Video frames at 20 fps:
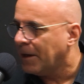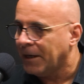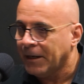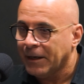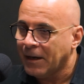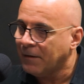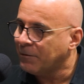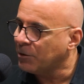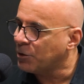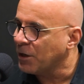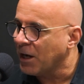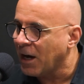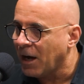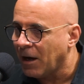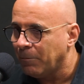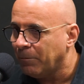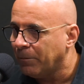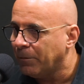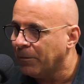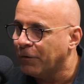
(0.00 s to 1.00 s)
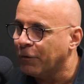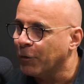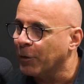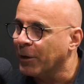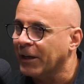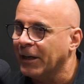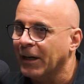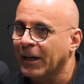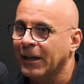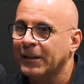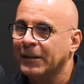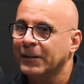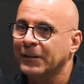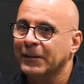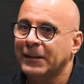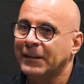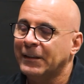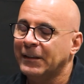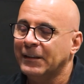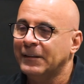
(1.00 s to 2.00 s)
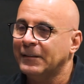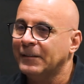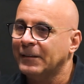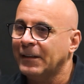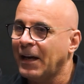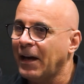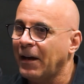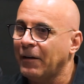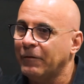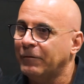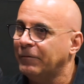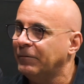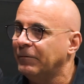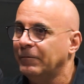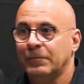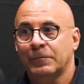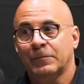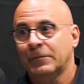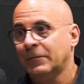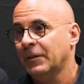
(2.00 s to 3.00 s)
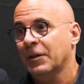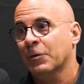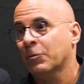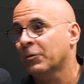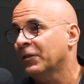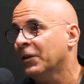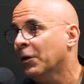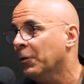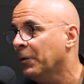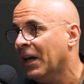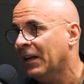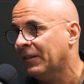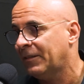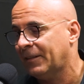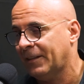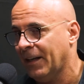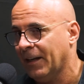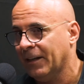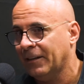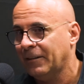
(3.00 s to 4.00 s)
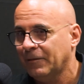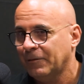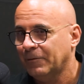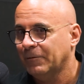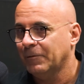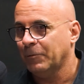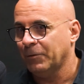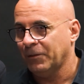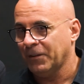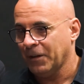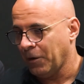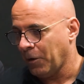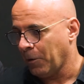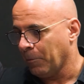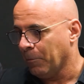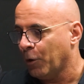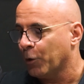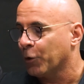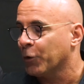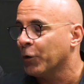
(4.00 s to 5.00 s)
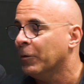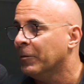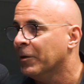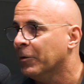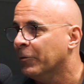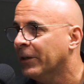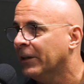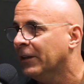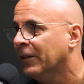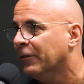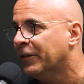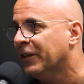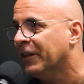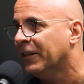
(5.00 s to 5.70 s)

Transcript: didn't have a job before he got here. There was no nest egg. It was in our motorhome that we lived